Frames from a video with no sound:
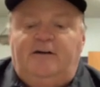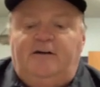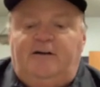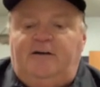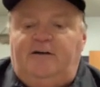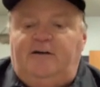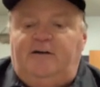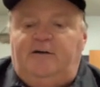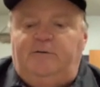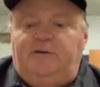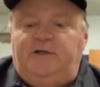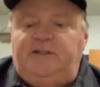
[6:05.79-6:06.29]

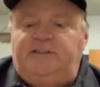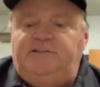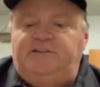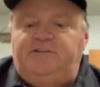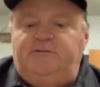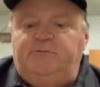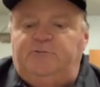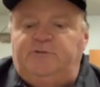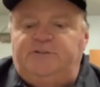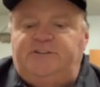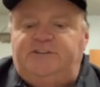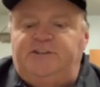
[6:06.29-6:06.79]

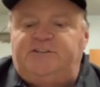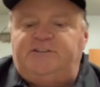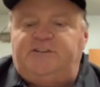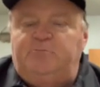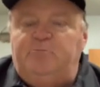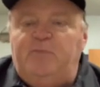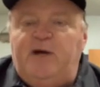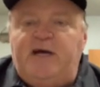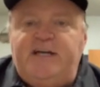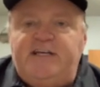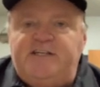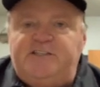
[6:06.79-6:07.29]
He was just
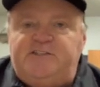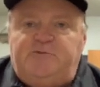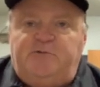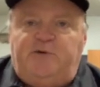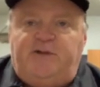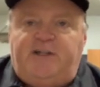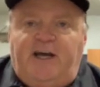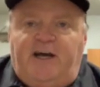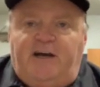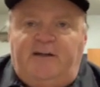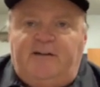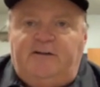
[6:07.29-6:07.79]
amazed
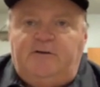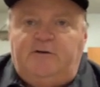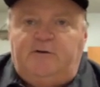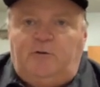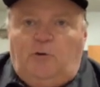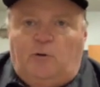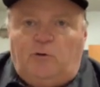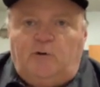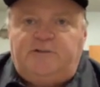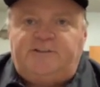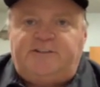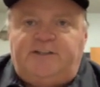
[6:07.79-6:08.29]
with how the
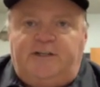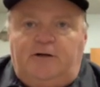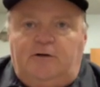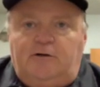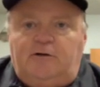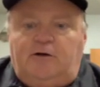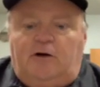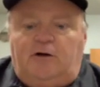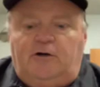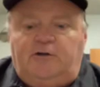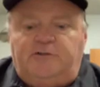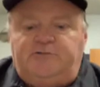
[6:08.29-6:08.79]
quarter
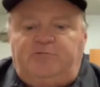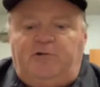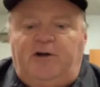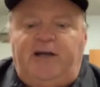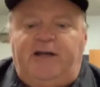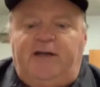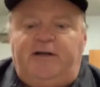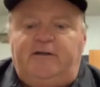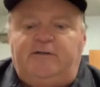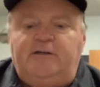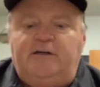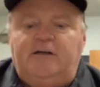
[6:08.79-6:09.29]
scale cars
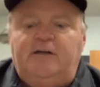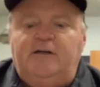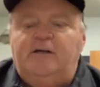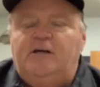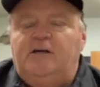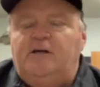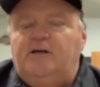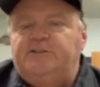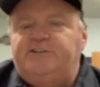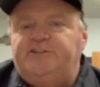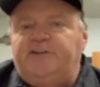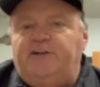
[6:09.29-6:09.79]
ran.
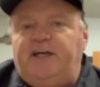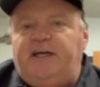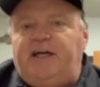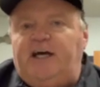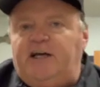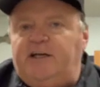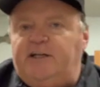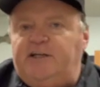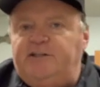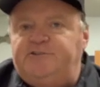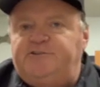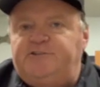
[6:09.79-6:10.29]
So they
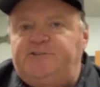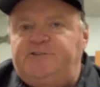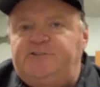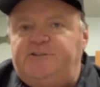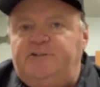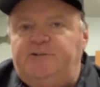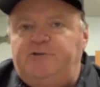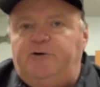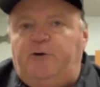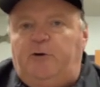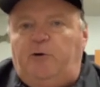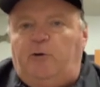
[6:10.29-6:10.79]
got
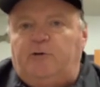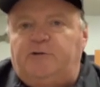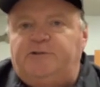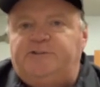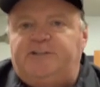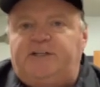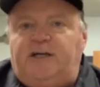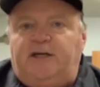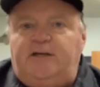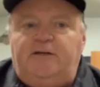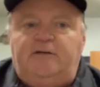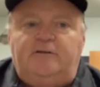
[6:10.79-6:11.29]
interested in quarter
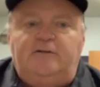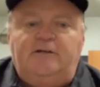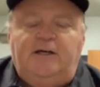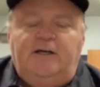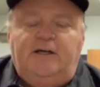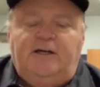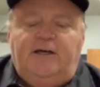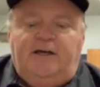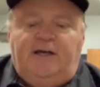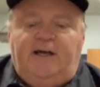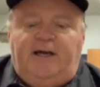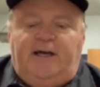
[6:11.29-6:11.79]
scale
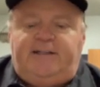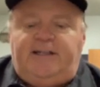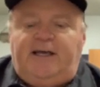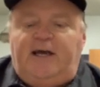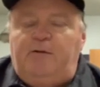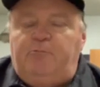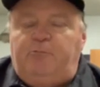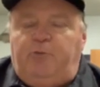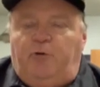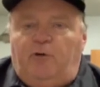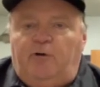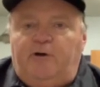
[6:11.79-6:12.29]
at
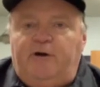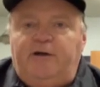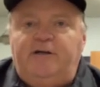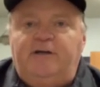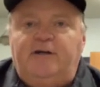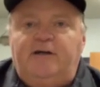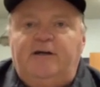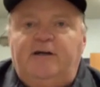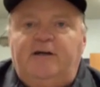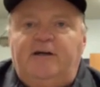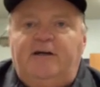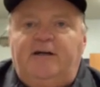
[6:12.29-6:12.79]
that
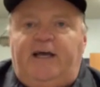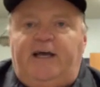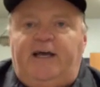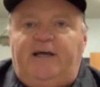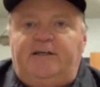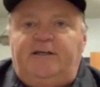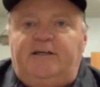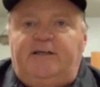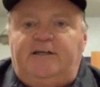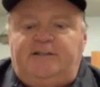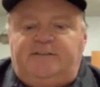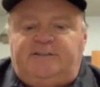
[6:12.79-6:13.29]
point
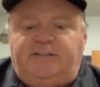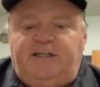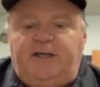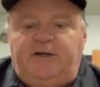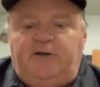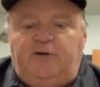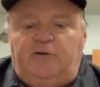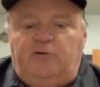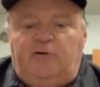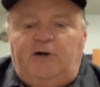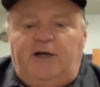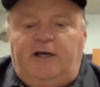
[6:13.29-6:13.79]
and
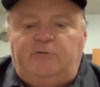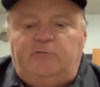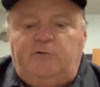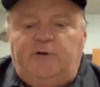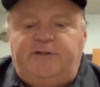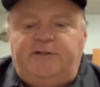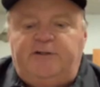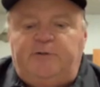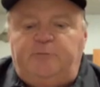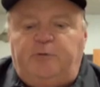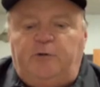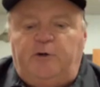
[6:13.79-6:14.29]
tinkered around
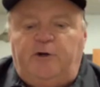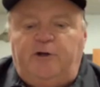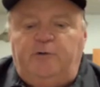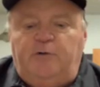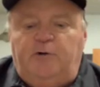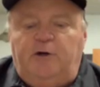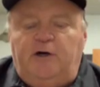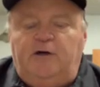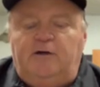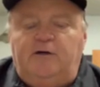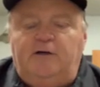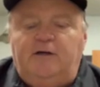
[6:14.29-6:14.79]
with it pretty
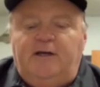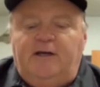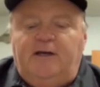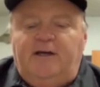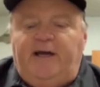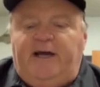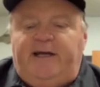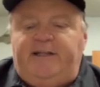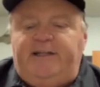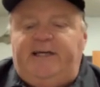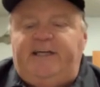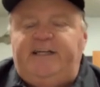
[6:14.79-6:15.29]
well.
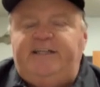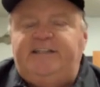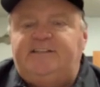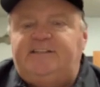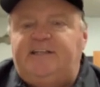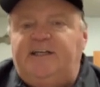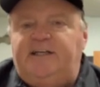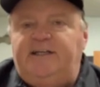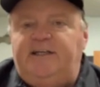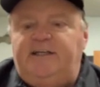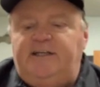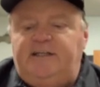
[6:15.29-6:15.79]
And then he
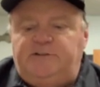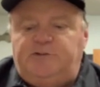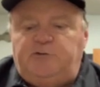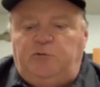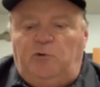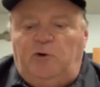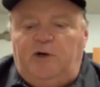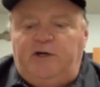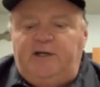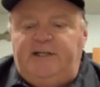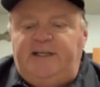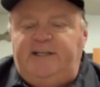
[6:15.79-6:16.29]
said in
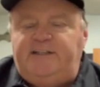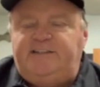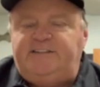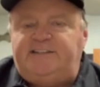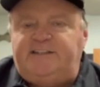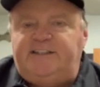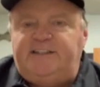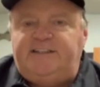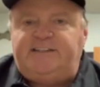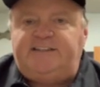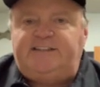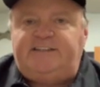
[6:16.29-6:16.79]

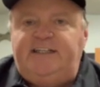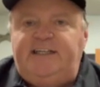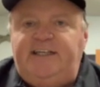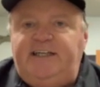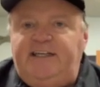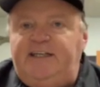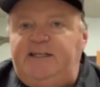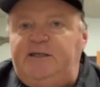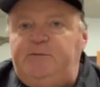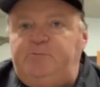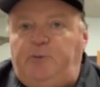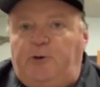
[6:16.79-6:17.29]

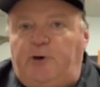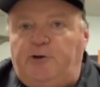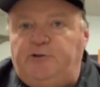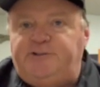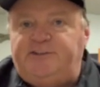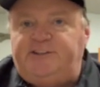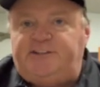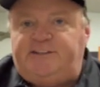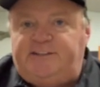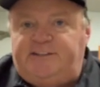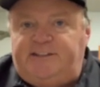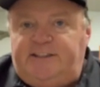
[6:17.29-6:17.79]
2016, he
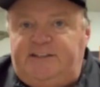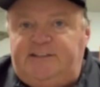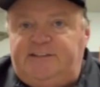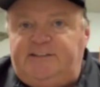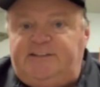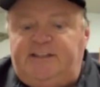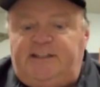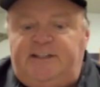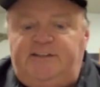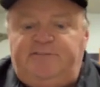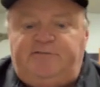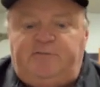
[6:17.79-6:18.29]
purchased
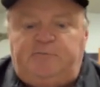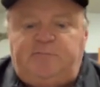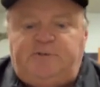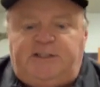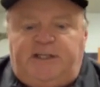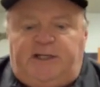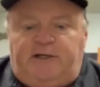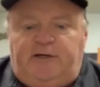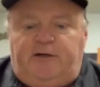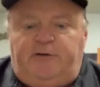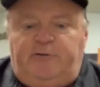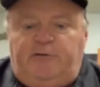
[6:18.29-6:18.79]
TNT from
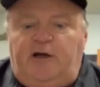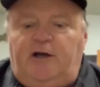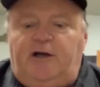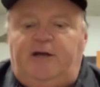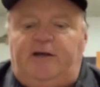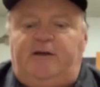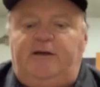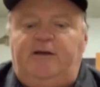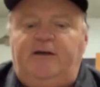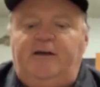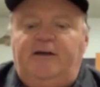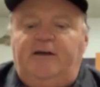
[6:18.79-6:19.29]
Terry
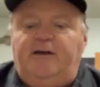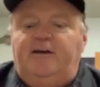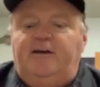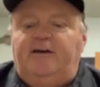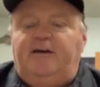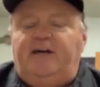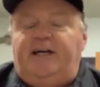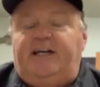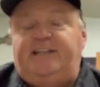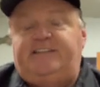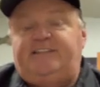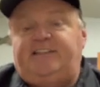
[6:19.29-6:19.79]
Ray.
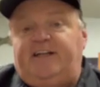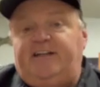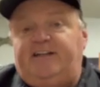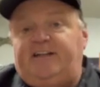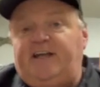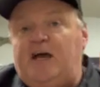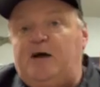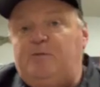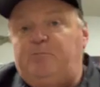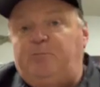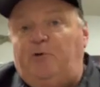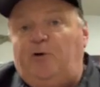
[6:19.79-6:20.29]
And he said at
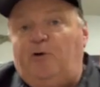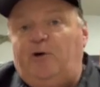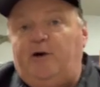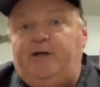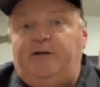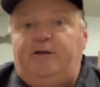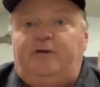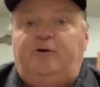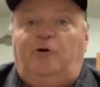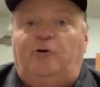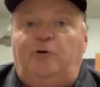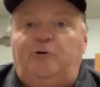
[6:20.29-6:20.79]
that
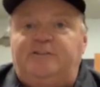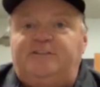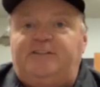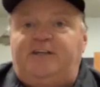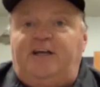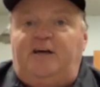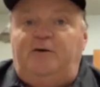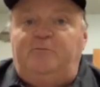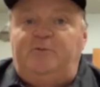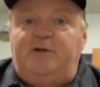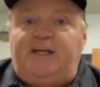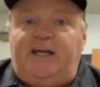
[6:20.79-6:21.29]
point, quarter
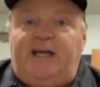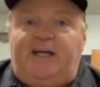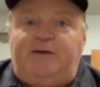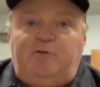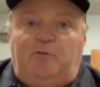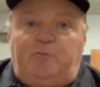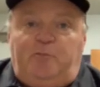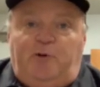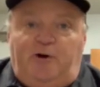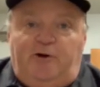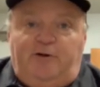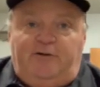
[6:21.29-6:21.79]
scale became
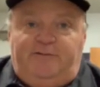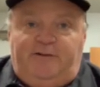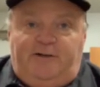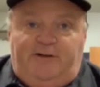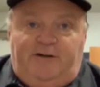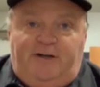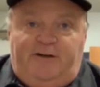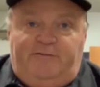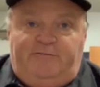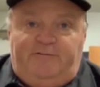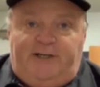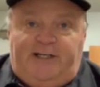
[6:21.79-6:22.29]
a part of
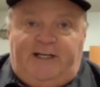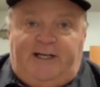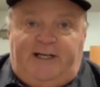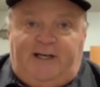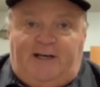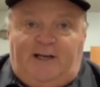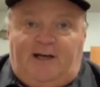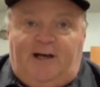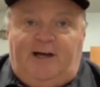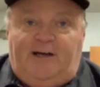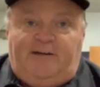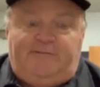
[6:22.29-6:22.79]
their
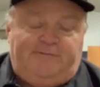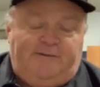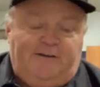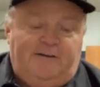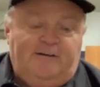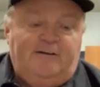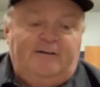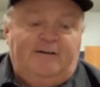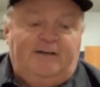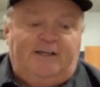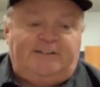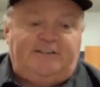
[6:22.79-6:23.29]
everyday life,
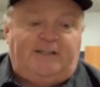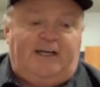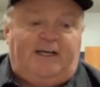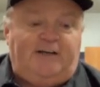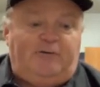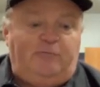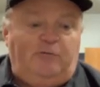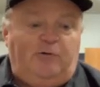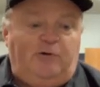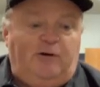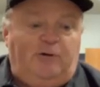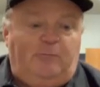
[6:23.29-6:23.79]
as I
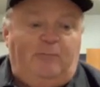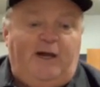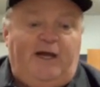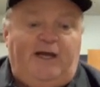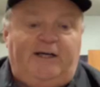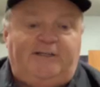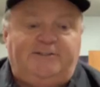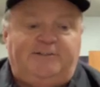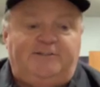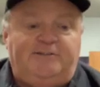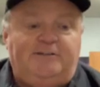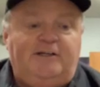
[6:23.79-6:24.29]
can well
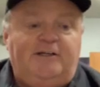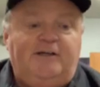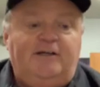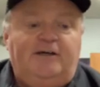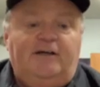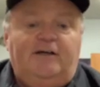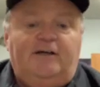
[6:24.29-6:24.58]
imagine.